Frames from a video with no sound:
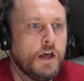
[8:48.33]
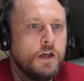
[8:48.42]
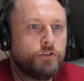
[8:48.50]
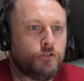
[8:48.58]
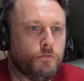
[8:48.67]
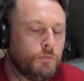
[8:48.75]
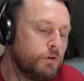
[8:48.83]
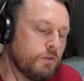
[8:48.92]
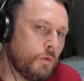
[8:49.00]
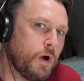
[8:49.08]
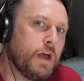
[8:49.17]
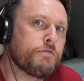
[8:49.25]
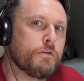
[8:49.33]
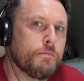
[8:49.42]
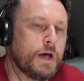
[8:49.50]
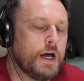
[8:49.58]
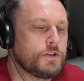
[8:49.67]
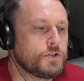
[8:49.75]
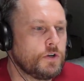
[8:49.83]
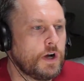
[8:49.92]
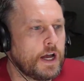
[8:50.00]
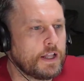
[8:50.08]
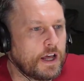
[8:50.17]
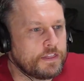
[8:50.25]
to move away from that. And so
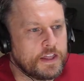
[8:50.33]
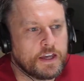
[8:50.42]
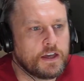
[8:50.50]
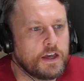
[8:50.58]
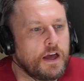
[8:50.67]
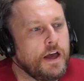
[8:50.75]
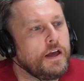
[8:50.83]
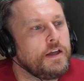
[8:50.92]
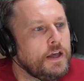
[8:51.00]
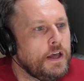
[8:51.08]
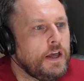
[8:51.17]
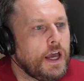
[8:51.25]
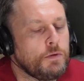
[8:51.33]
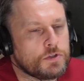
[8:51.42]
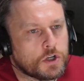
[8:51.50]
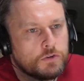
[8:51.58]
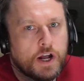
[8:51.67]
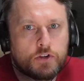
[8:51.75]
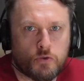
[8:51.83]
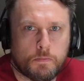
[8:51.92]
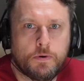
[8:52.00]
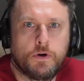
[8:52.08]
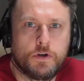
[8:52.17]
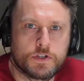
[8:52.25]
I think it was a gradual
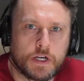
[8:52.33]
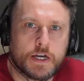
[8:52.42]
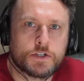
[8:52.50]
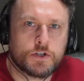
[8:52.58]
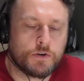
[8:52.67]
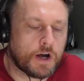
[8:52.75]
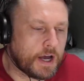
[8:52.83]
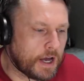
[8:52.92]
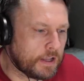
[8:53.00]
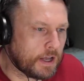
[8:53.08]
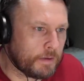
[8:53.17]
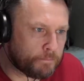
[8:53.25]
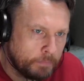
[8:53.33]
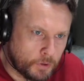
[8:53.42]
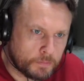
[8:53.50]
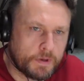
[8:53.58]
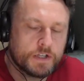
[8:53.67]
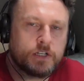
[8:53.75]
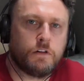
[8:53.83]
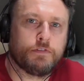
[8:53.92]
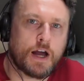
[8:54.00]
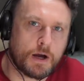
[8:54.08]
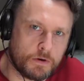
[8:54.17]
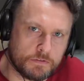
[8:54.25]
process. I pulled myself
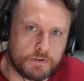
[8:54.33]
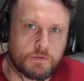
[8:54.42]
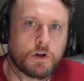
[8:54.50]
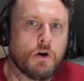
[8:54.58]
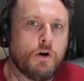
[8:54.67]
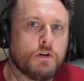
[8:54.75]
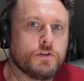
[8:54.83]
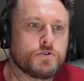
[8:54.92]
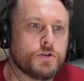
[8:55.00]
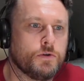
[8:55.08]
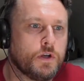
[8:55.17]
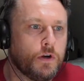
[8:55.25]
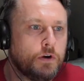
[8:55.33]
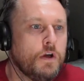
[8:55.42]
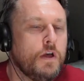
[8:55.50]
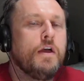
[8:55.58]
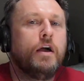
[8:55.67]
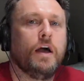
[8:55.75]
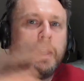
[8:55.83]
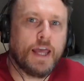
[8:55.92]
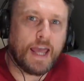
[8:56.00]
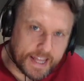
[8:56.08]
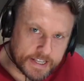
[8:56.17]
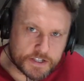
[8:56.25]
out of the recording studio and
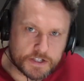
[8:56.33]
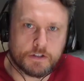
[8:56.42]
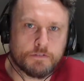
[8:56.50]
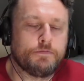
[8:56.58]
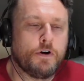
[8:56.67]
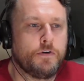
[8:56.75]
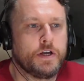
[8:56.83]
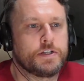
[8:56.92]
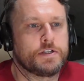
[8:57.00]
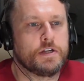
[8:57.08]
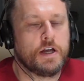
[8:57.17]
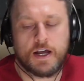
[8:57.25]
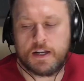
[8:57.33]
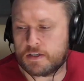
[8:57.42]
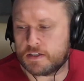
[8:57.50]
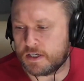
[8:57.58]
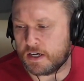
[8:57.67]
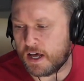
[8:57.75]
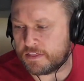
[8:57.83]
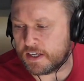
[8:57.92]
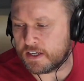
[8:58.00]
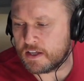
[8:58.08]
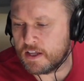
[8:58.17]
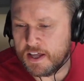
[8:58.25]
into the forest. And I
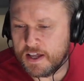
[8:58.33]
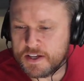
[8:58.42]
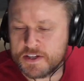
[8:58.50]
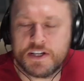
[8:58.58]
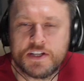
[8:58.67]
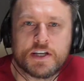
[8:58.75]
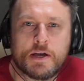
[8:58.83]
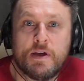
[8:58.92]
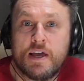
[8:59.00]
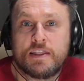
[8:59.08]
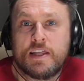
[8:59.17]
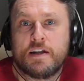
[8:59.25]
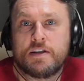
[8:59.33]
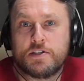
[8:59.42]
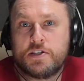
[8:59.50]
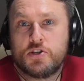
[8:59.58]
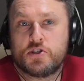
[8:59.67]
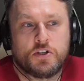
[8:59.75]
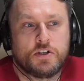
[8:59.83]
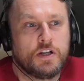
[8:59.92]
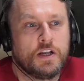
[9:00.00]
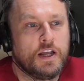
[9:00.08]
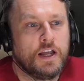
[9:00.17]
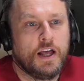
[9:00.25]
think since I made that decision,
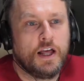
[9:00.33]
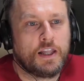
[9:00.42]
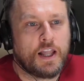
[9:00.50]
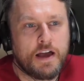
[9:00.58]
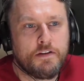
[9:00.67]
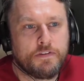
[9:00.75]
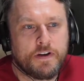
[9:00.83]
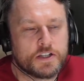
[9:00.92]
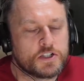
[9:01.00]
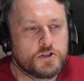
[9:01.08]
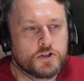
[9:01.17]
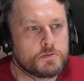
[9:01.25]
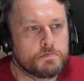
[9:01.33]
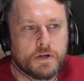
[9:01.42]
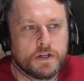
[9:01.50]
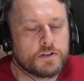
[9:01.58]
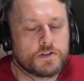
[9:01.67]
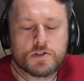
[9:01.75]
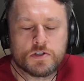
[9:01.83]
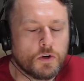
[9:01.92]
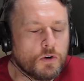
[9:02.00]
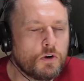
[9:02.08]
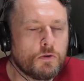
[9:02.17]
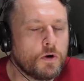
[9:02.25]
life has just been
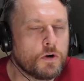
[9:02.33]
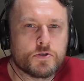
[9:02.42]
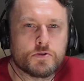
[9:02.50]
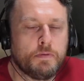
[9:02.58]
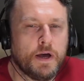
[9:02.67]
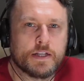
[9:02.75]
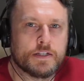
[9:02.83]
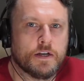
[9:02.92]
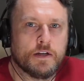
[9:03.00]
so much better,